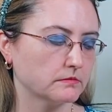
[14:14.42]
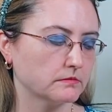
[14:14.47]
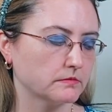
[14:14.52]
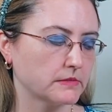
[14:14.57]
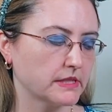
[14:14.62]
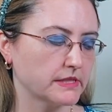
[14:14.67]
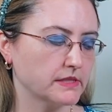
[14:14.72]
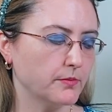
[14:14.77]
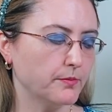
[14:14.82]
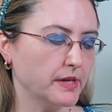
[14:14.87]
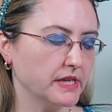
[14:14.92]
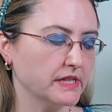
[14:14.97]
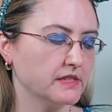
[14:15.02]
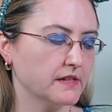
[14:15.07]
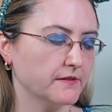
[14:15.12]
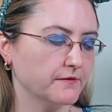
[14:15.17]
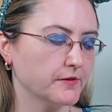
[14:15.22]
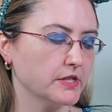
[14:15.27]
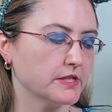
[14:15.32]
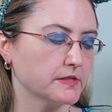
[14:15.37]
a big
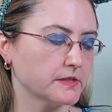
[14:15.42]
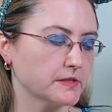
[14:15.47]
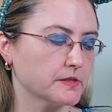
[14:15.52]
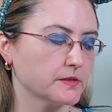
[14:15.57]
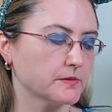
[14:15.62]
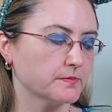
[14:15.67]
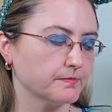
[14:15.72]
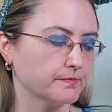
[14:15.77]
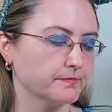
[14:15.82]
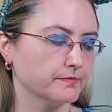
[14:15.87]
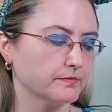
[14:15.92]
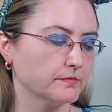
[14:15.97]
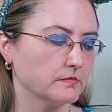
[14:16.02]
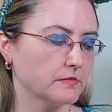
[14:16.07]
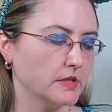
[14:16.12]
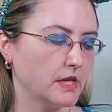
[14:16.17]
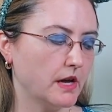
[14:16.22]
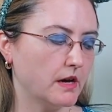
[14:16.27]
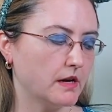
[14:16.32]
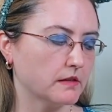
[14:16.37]
difference.
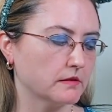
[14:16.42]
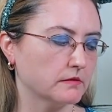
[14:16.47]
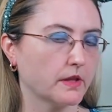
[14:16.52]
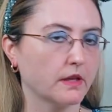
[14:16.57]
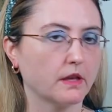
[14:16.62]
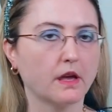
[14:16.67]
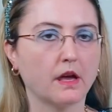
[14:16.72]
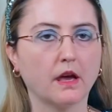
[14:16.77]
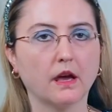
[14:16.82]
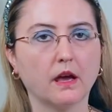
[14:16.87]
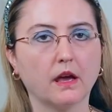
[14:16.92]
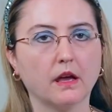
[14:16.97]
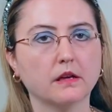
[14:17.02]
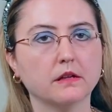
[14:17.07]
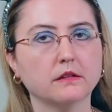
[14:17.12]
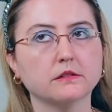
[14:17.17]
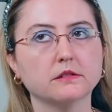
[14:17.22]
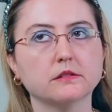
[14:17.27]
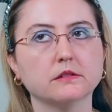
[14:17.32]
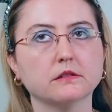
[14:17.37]
Yeah.
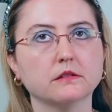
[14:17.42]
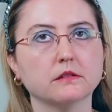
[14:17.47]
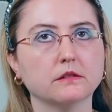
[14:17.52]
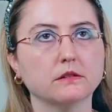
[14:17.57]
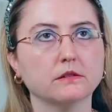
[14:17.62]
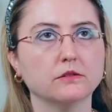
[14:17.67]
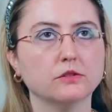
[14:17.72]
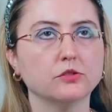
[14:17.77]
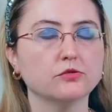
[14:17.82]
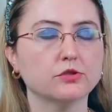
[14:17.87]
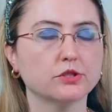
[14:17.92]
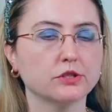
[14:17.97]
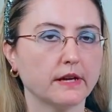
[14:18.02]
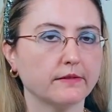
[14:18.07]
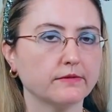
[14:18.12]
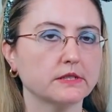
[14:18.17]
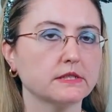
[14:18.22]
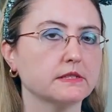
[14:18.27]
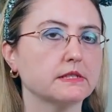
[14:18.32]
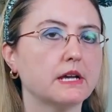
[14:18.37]
And you just have
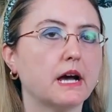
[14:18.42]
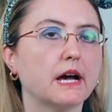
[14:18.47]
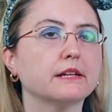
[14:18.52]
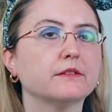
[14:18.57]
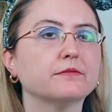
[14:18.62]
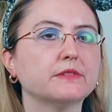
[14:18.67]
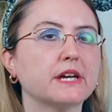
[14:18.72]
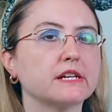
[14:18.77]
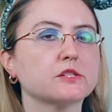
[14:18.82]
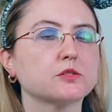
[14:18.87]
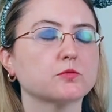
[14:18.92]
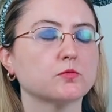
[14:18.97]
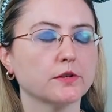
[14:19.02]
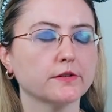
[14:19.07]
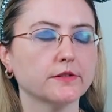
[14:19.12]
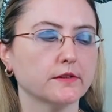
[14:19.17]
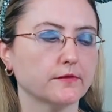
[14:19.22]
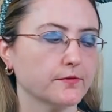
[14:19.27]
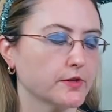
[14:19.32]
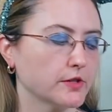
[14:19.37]
to decide if that's
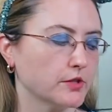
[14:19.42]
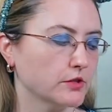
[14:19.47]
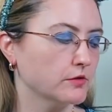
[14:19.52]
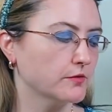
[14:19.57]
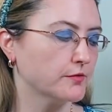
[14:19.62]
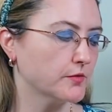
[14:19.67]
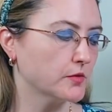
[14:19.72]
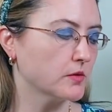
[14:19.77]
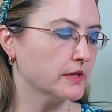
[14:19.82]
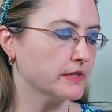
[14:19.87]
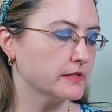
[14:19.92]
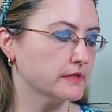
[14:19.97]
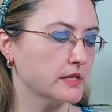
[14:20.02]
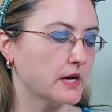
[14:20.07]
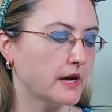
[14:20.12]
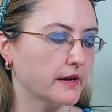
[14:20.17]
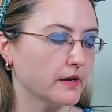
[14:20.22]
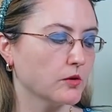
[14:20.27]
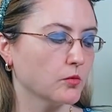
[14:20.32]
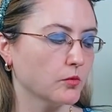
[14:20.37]
worth it for you for an
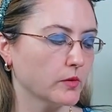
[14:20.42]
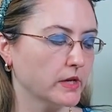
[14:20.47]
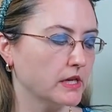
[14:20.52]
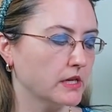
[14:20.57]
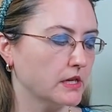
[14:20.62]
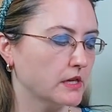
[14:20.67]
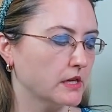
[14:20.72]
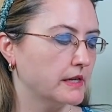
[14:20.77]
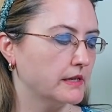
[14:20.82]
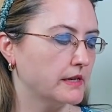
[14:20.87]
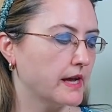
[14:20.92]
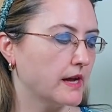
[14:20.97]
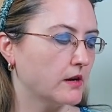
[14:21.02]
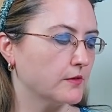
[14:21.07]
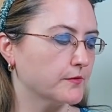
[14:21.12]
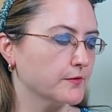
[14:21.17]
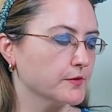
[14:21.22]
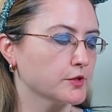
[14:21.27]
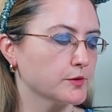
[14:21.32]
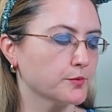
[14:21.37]
entire week. Now,
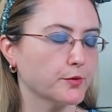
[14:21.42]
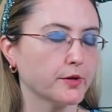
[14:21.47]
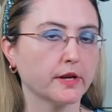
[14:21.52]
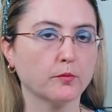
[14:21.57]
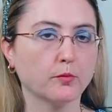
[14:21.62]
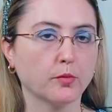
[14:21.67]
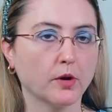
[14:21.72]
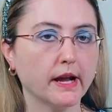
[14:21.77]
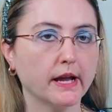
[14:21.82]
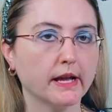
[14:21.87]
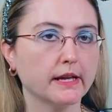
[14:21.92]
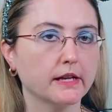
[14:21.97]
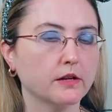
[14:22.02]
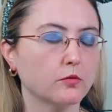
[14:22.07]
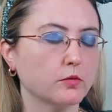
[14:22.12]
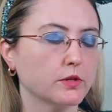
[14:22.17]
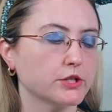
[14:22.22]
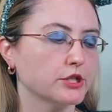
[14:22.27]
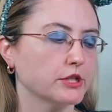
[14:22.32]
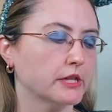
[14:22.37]
for spring break,
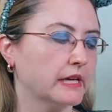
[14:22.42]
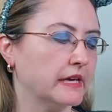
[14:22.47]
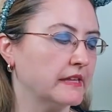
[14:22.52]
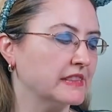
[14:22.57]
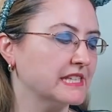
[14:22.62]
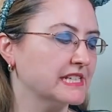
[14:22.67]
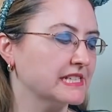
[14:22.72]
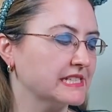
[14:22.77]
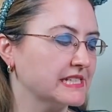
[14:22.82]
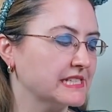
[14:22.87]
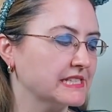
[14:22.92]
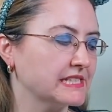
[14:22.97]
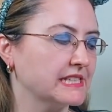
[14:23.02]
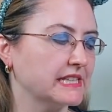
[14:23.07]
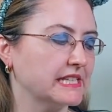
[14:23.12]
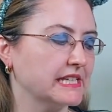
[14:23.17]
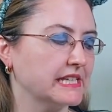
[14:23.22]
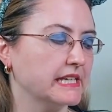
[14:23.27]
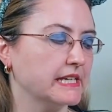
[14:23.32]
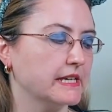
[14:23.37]
which again, this isn't
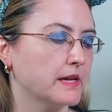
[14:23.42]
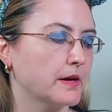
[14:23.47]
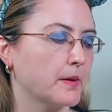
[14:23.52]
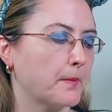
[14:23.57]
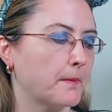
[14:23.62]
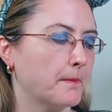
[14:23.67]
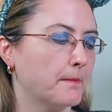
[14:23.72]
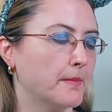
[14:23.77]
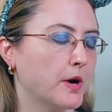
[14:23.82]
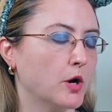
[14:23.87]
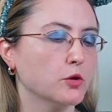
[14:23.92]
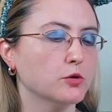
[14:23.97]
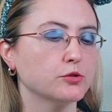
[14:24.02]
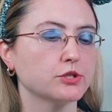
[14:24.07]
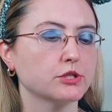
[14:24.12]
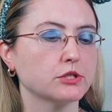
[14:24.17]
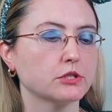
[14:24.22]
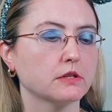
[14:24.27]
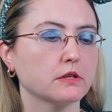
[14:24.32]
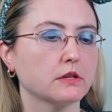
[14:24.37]
the
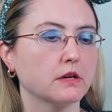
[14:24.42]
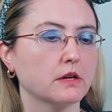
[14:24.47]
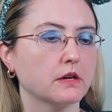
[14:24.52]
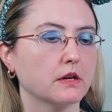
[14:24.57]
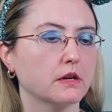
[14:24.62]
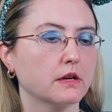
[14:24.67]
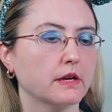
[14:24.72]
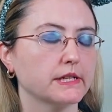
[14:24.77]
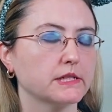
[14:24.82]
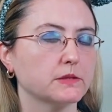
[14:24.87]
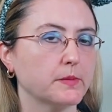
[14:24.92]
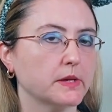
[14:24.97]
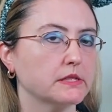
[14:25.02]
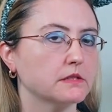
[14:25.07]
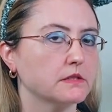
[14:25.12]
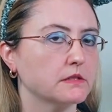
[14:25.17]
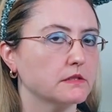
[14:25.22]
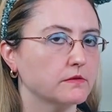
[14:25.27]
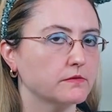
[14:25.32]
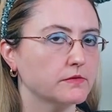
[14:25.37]
most
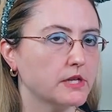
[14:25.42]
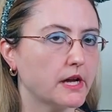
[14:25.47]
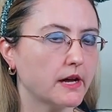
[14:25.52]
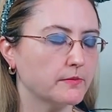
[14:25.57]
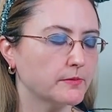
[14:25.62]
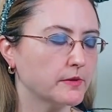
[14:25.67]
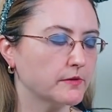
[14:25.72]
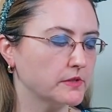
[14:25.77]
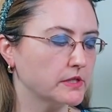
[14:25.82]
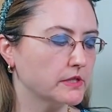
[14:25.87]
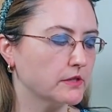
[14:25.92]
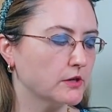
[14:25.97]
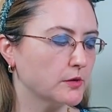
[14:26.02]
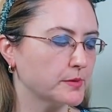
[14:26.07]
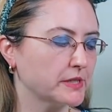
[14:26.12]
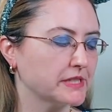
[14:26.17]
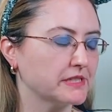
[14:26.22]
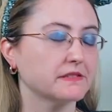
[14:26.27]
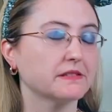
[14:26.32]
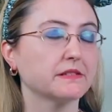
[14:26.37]
expensive time of year,
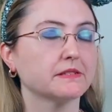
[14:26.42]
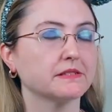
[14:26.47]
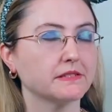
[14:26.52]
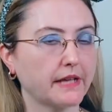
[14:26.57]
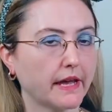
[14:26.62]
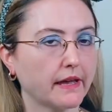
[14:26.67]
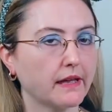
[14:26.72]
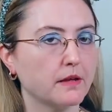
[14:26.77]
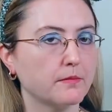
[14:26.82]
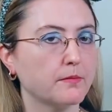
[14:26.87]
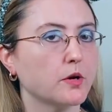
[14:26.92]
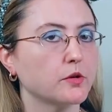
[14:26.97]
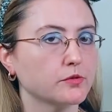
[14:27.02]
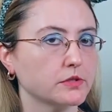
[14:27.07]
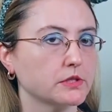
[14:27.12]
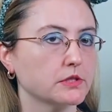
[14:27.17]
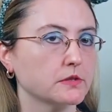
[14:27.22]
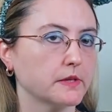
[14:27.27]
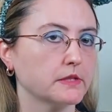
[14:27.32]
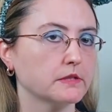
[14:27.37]
but it's the second most
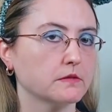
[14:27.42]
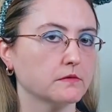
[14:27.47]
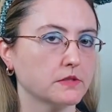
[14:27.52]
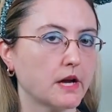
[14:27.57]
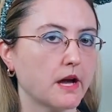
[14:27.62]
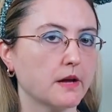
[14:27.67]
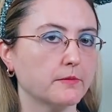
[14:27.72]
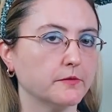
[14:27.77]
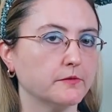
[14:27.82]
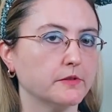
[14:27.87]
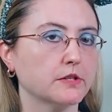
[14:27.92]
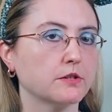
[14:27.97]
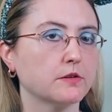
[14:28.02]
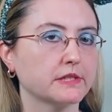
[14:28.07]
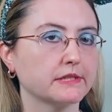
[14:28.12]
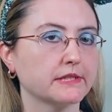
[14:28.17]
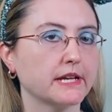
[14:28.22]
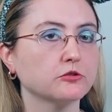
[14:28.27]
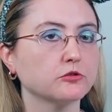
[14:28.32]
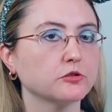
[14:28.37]
expensive time of year. It
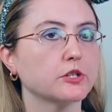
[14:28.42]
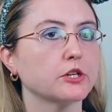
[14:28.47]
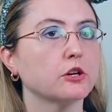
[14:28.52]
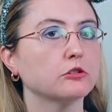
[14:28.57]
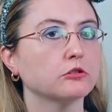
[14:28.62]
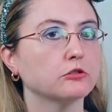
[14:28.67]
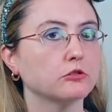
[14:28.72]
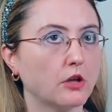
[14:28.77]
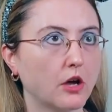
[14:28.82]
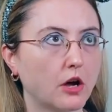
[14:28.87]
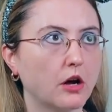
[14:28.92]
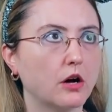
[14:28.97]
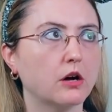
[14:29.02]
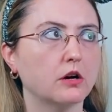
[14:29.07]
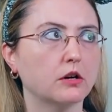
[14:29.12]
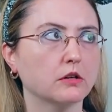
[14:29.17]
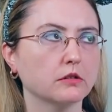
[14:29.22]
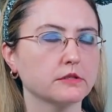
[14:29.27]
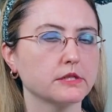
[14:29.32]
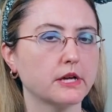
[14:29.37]
is actually a
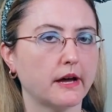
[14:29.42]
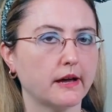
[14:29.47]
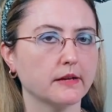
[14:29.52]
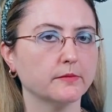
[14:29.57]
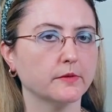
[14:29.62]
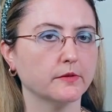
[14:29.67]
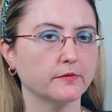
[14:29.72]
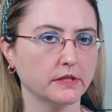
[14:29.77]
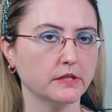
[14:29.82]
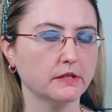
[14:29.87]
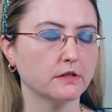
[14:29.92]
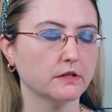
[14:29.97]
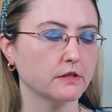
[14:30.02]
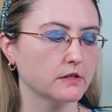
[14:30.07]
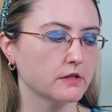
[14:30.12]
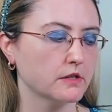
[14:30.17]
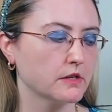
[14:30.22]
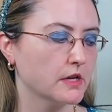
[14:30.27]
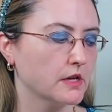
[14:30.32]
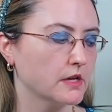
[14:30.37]
long time of
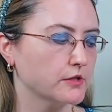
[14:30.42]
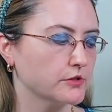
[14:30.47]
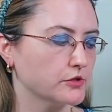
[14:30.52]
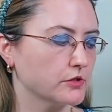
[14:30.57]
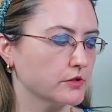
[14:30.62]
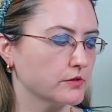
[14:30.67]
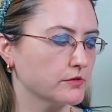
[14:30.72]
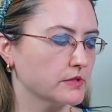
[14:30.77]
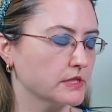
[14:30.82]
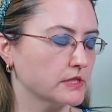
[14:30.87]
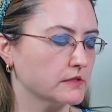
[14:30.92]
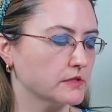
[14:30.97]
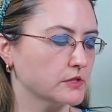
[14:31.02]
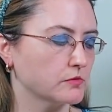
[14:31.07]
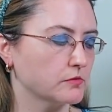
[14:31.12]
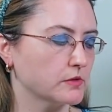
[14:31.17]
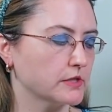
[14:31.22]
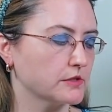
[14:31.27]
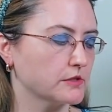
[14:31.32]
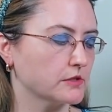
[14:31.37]
year. So this is
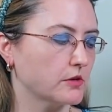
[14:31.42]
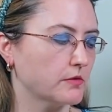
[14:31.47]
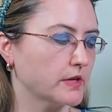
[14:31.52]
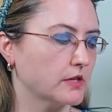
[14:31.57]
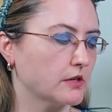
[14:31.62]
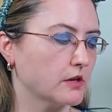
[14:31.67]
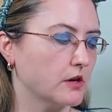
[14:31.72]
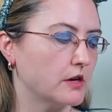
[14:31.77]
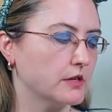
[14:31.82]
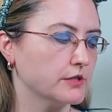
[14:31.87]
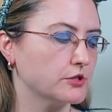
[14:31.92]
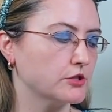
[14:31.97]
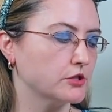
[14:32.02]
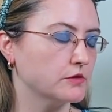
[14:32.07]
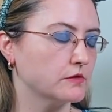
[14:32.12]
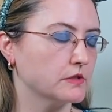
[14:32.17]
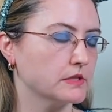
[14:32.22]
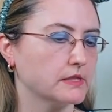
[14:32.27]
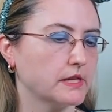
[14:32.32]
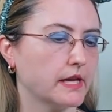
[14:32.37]
what it's going to cost you
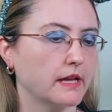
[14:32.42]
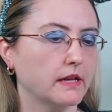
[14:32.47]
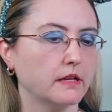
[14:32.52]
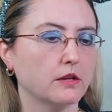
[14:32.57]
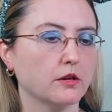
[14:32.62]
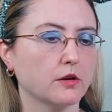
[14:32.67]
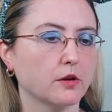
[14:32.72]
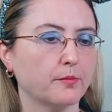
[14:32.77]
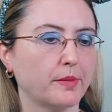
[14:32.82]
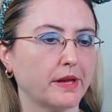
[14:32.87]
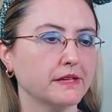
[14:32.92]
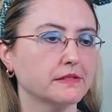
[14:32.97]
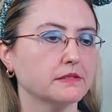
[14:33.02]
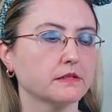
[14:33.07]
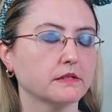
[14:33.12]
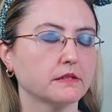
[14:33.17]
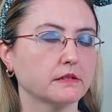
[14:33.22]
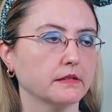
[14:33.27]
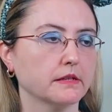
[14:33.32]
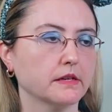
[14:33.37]
to stay here,
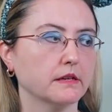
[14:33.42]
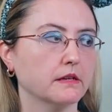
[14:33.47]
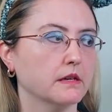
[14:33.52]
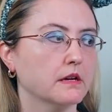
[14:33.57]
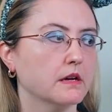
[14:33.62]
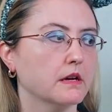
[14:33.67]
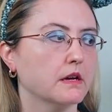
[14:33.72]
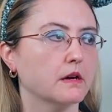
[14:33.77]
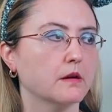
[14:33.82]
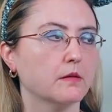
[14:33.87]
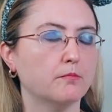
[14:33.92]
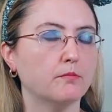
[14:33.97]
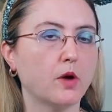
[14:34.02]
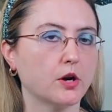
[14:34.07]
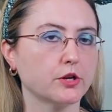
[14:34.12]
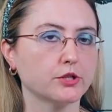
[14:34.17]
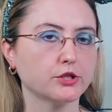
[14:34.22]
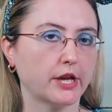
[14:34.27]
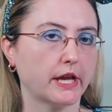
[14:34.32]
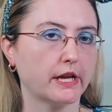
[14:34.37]
basically
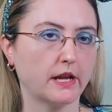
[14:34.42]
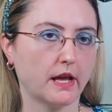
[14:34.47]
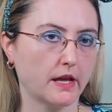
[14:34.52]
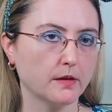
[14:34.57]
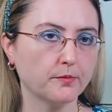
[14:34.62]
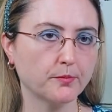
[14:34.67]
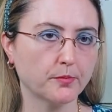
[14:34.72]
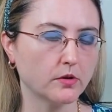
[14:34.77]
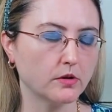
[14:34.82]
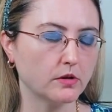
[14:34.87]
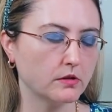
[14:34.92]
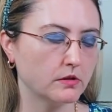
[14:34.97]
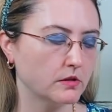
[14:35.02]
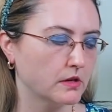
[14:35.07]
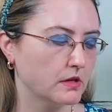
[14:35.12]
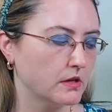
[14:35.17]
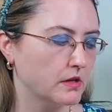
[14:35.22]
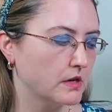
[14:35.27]
March and April.